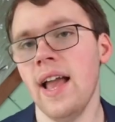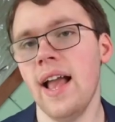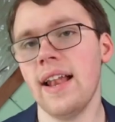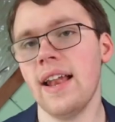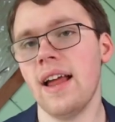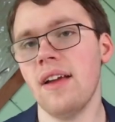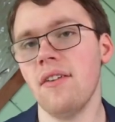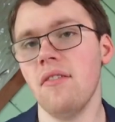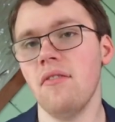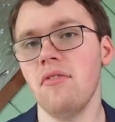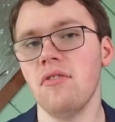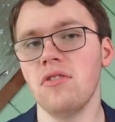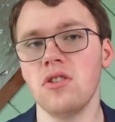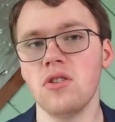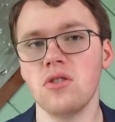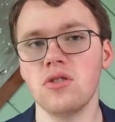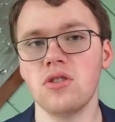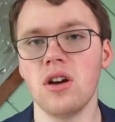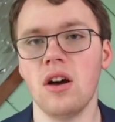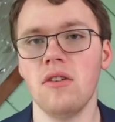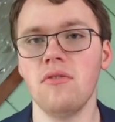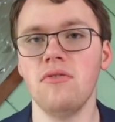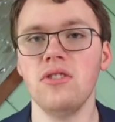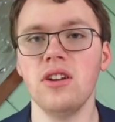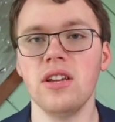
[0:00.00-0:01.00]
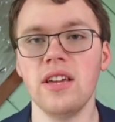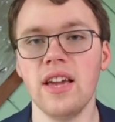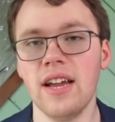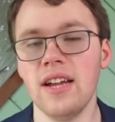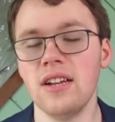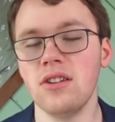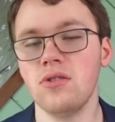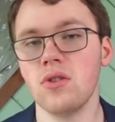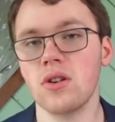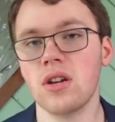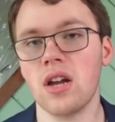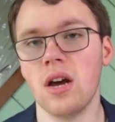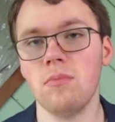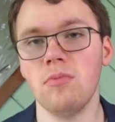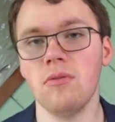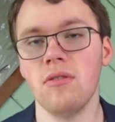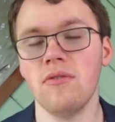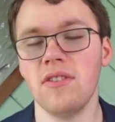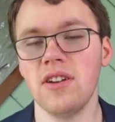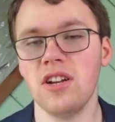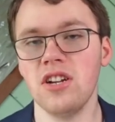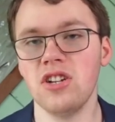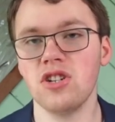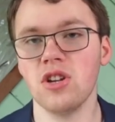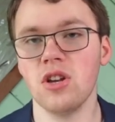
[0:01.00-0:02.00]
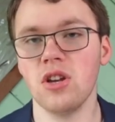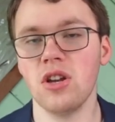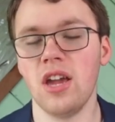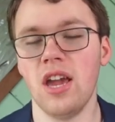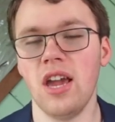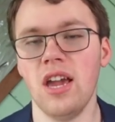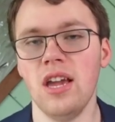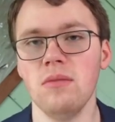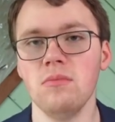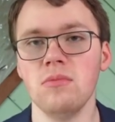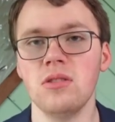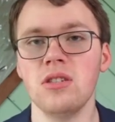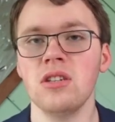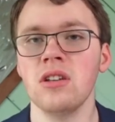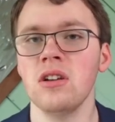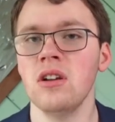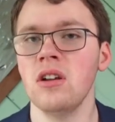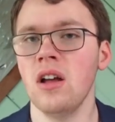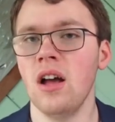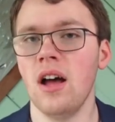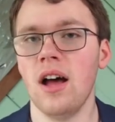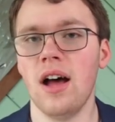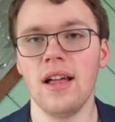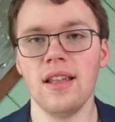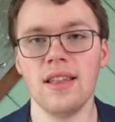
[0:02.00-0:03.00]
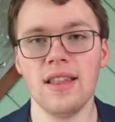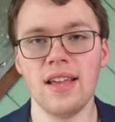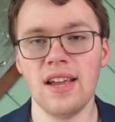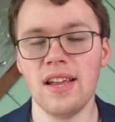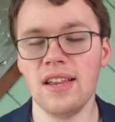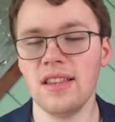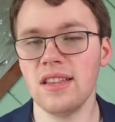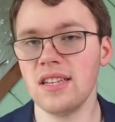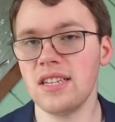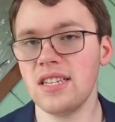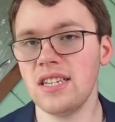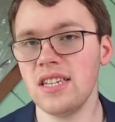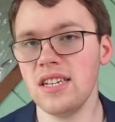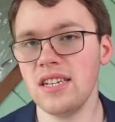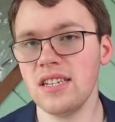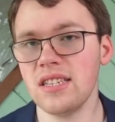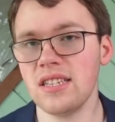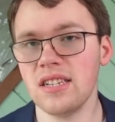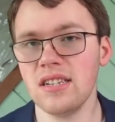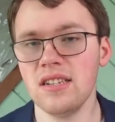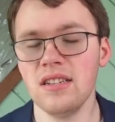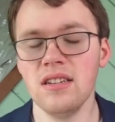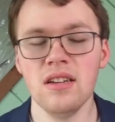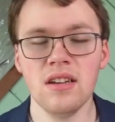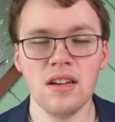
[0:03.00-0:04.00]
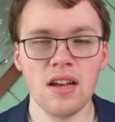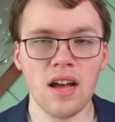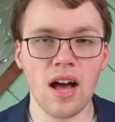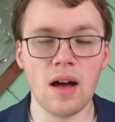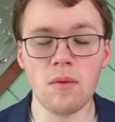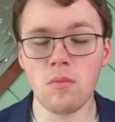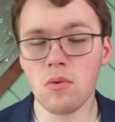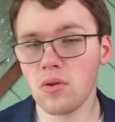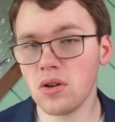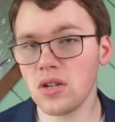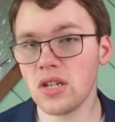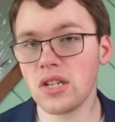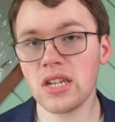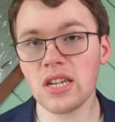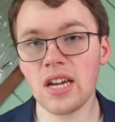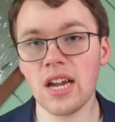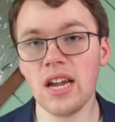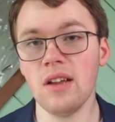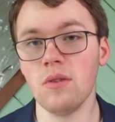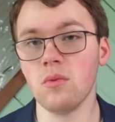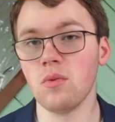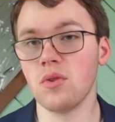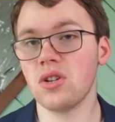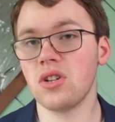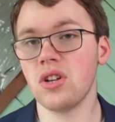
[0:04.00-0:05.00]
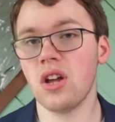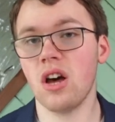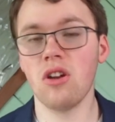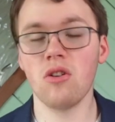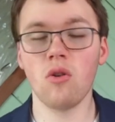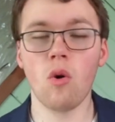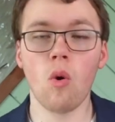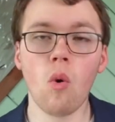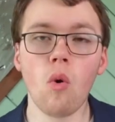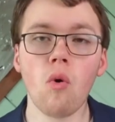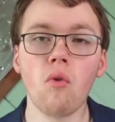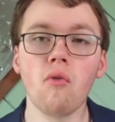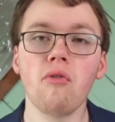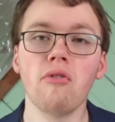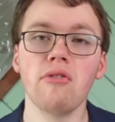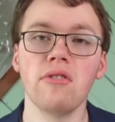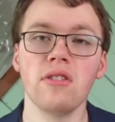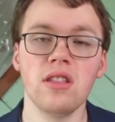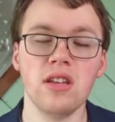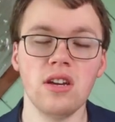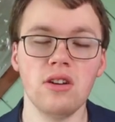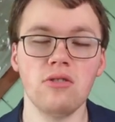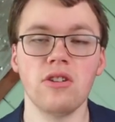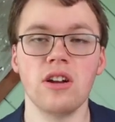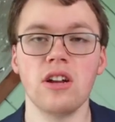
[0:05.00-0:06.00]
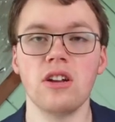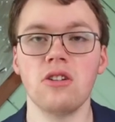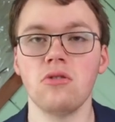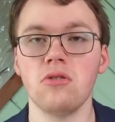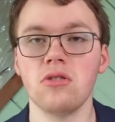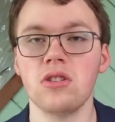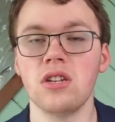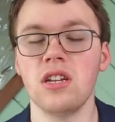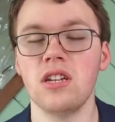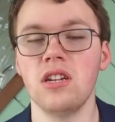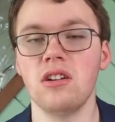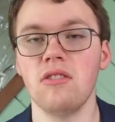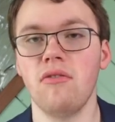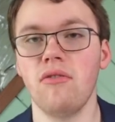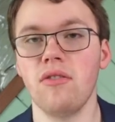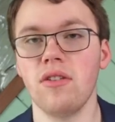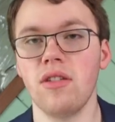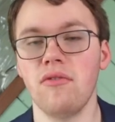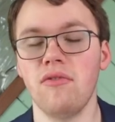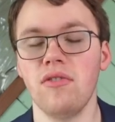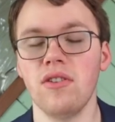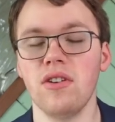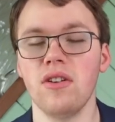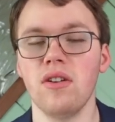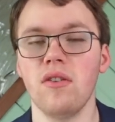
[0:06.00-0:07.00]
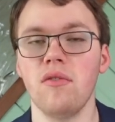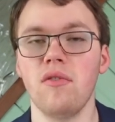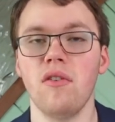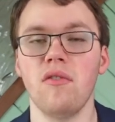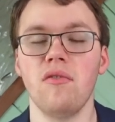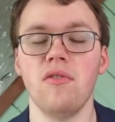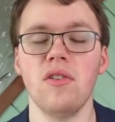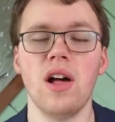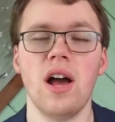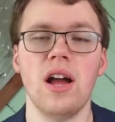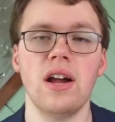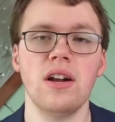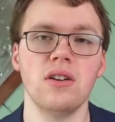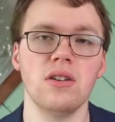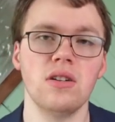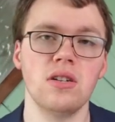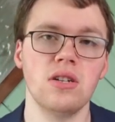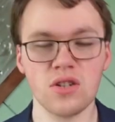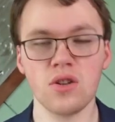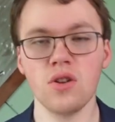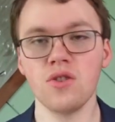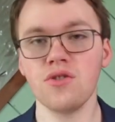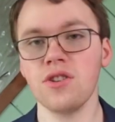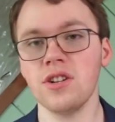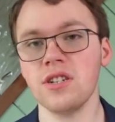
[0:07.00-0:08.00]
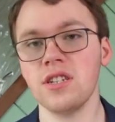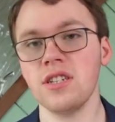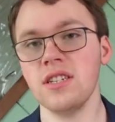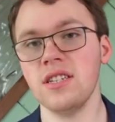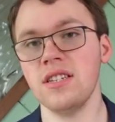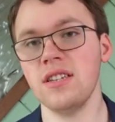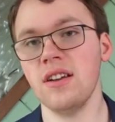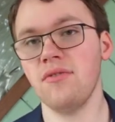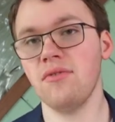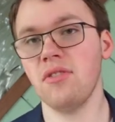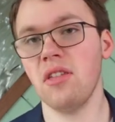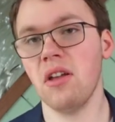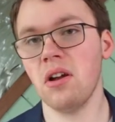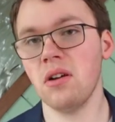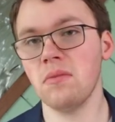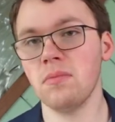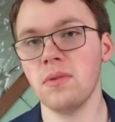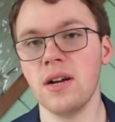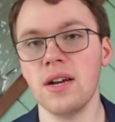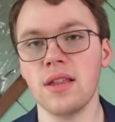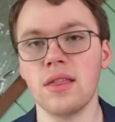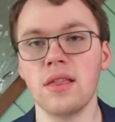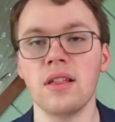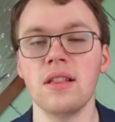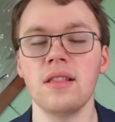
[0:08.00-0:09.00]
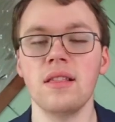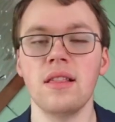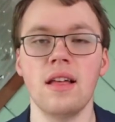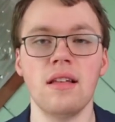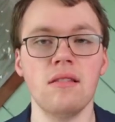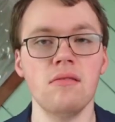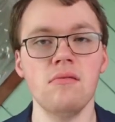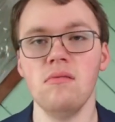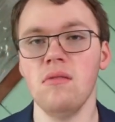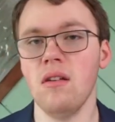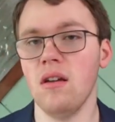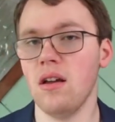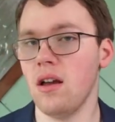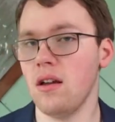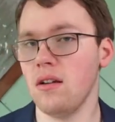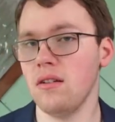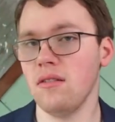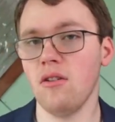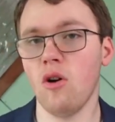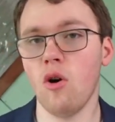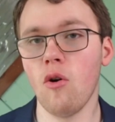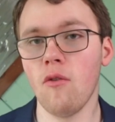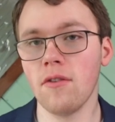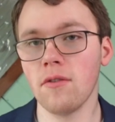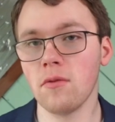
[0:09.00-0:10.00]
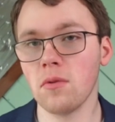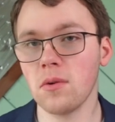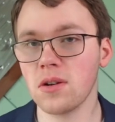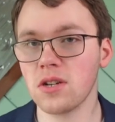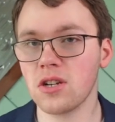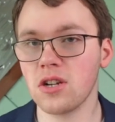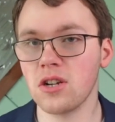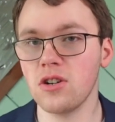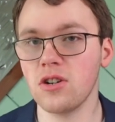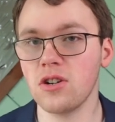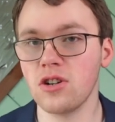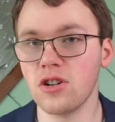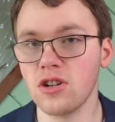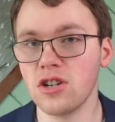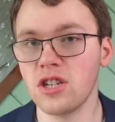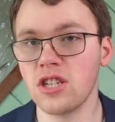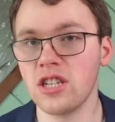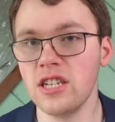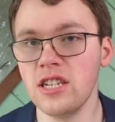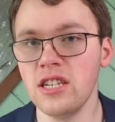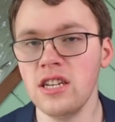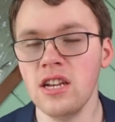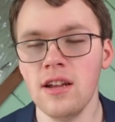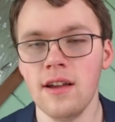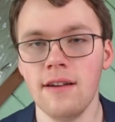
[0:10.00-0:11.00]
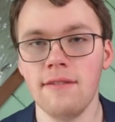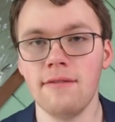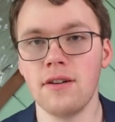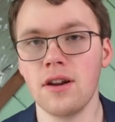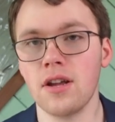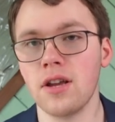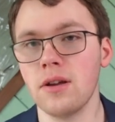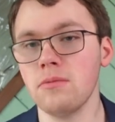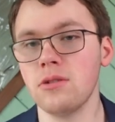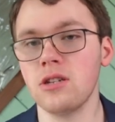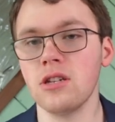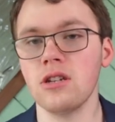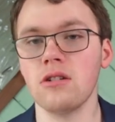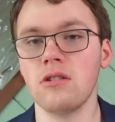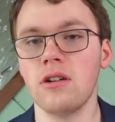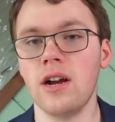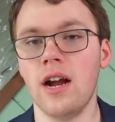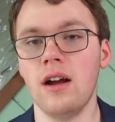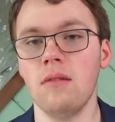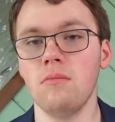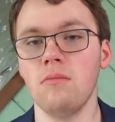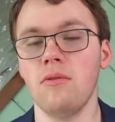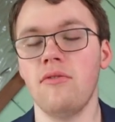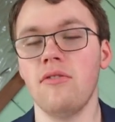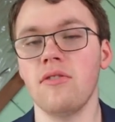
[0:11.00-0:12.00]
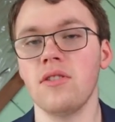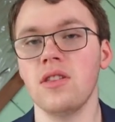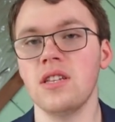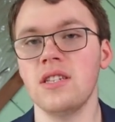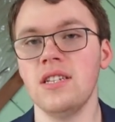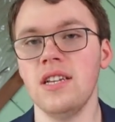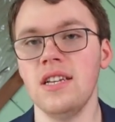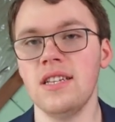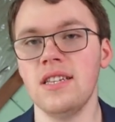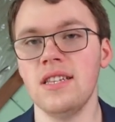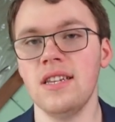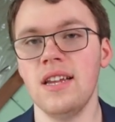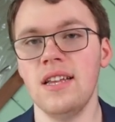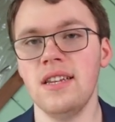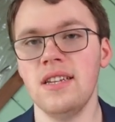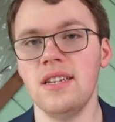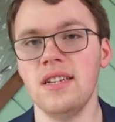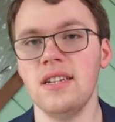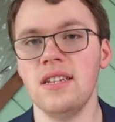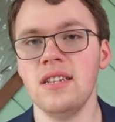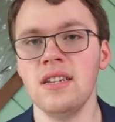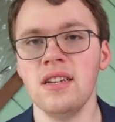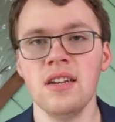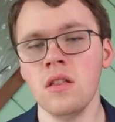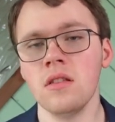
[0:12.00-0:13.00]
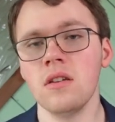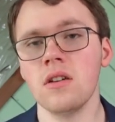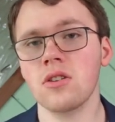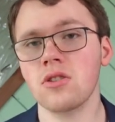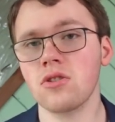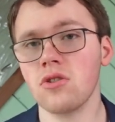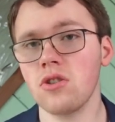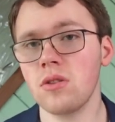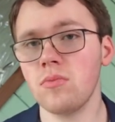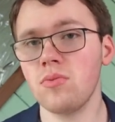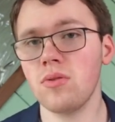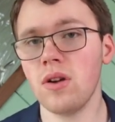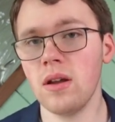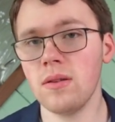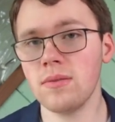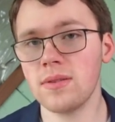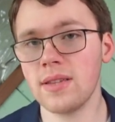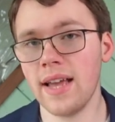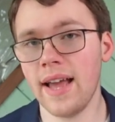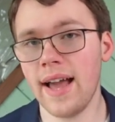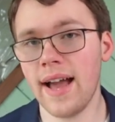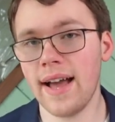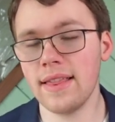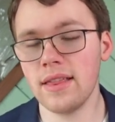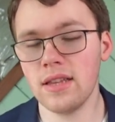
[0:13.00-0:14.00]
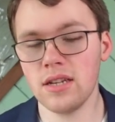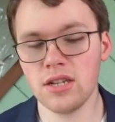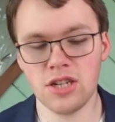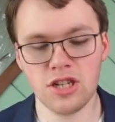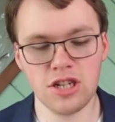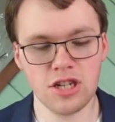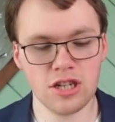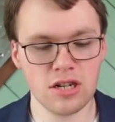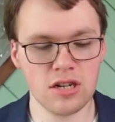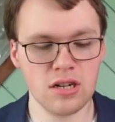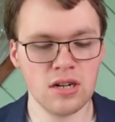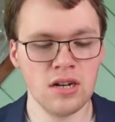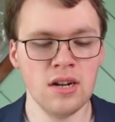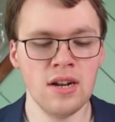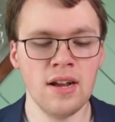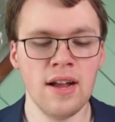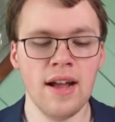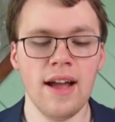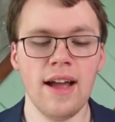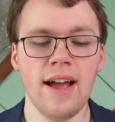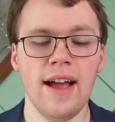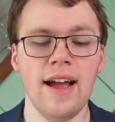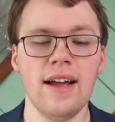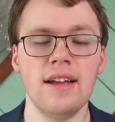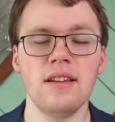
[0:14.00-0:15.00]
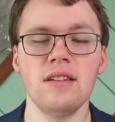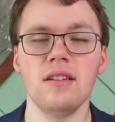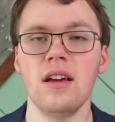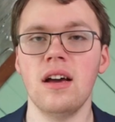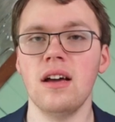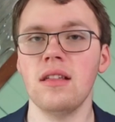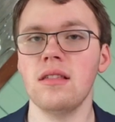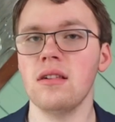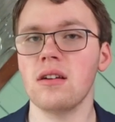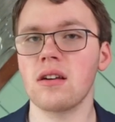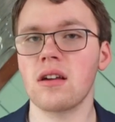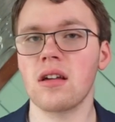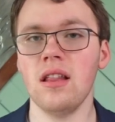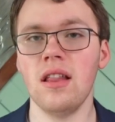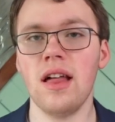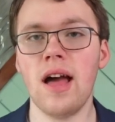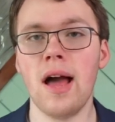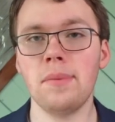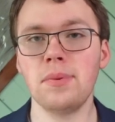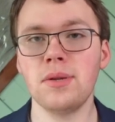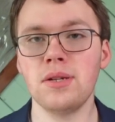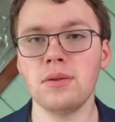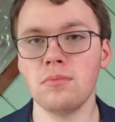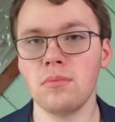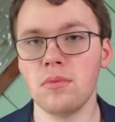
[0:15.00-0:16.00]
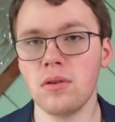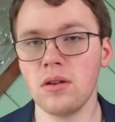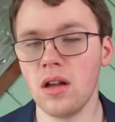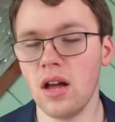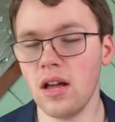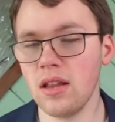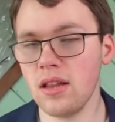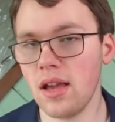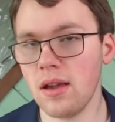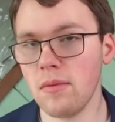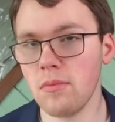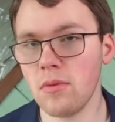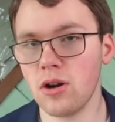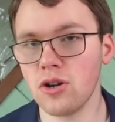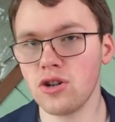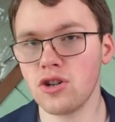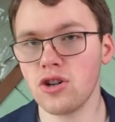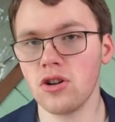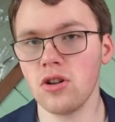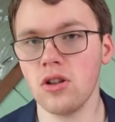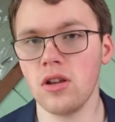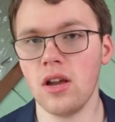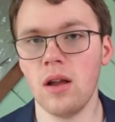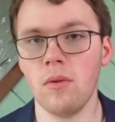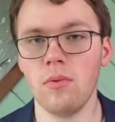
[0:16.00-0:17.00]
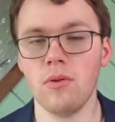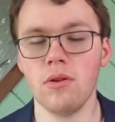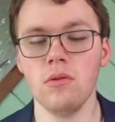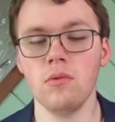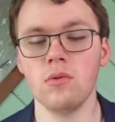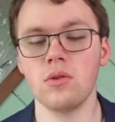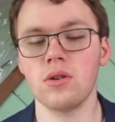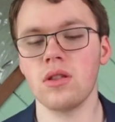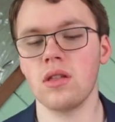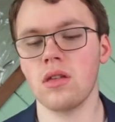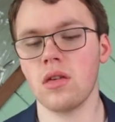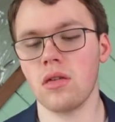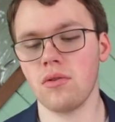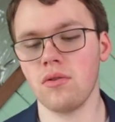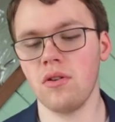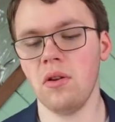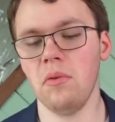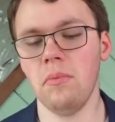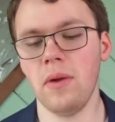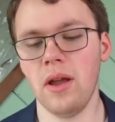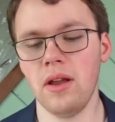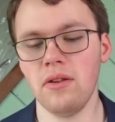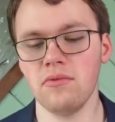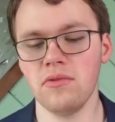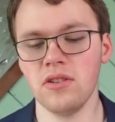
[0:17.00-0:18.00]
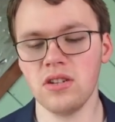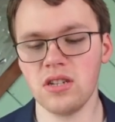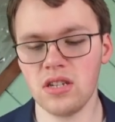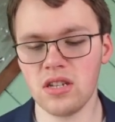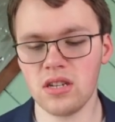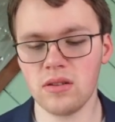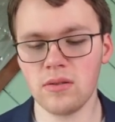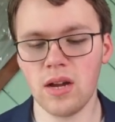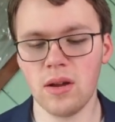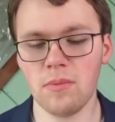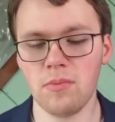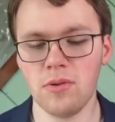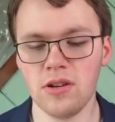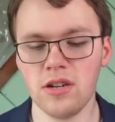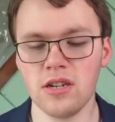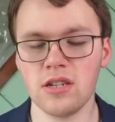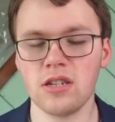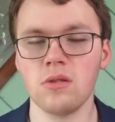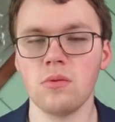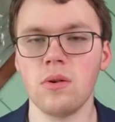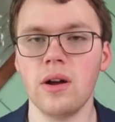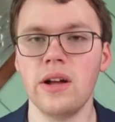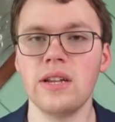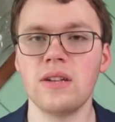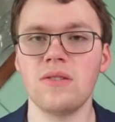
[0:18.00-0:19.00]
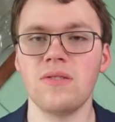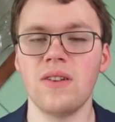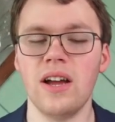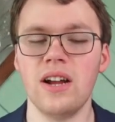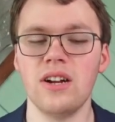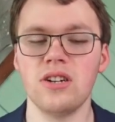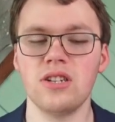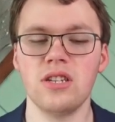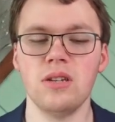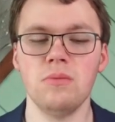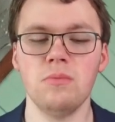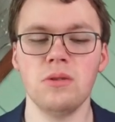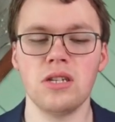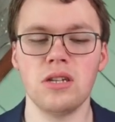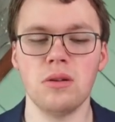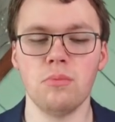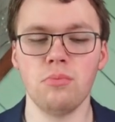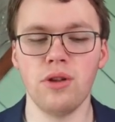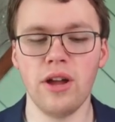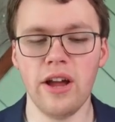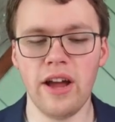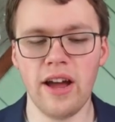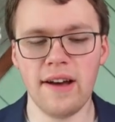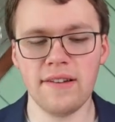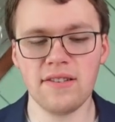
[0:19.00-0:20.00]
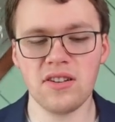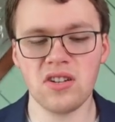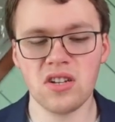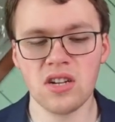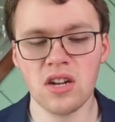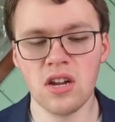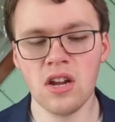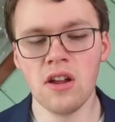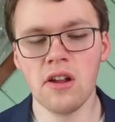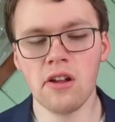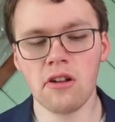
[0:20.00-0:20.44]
And Ivan Fedotov, who did get into a couple of NHL games late in the season, but once again was not an overly great goaltender for the Philadelphia Flyers. So interesting stuff there, but I think that overworking Ersson and running him to the ground before the season ended, the scoring problems they had this year, and the collapse in late March, early April were the three main reasons, in my opinion, as to why this Flyers team missed the playoffs.